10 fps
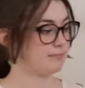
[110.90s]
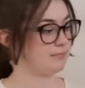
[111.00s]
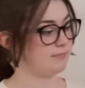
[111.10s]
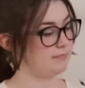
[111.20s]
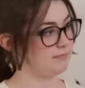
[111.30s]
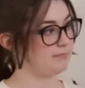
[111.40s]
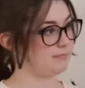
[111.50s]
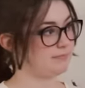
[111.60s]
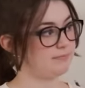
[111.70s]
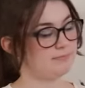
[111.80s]

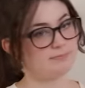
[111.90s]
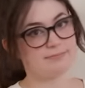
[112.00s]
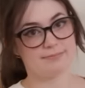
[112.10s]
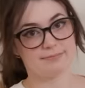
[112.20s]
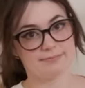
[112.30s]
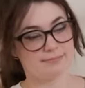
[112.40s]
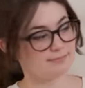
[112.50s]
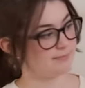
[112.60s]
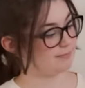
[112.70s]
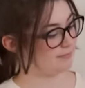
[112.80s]

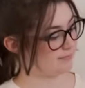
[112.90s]
(not speaking)